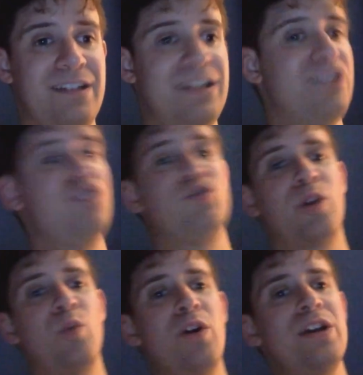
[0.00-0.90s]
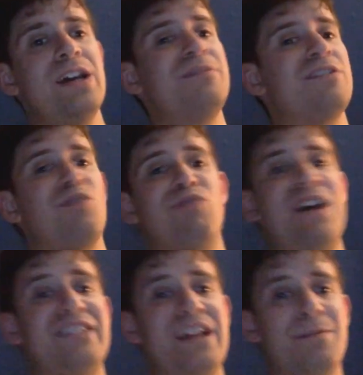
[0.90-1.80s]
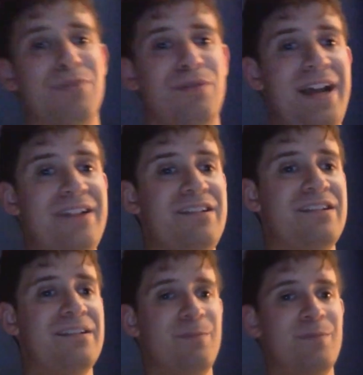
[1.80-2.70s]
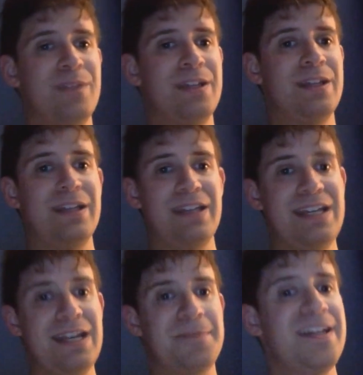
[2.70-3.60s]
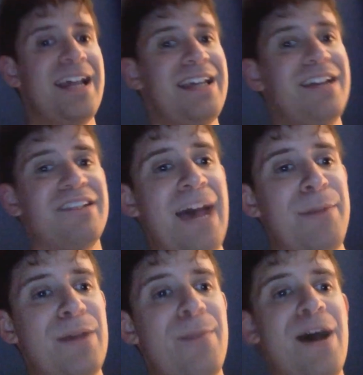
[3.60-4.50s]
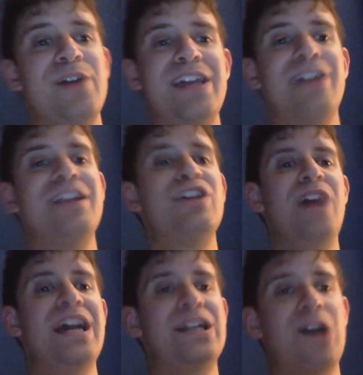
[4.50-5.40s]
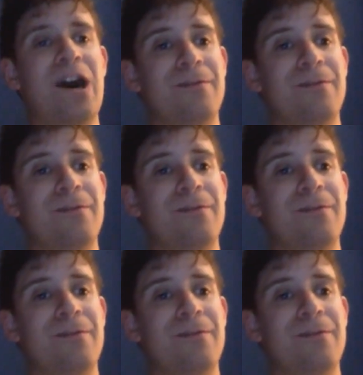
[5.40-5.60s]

Is it Trick Williams, Roxanne Perez? He ended up saying that he is happy about Ilya Dragunov.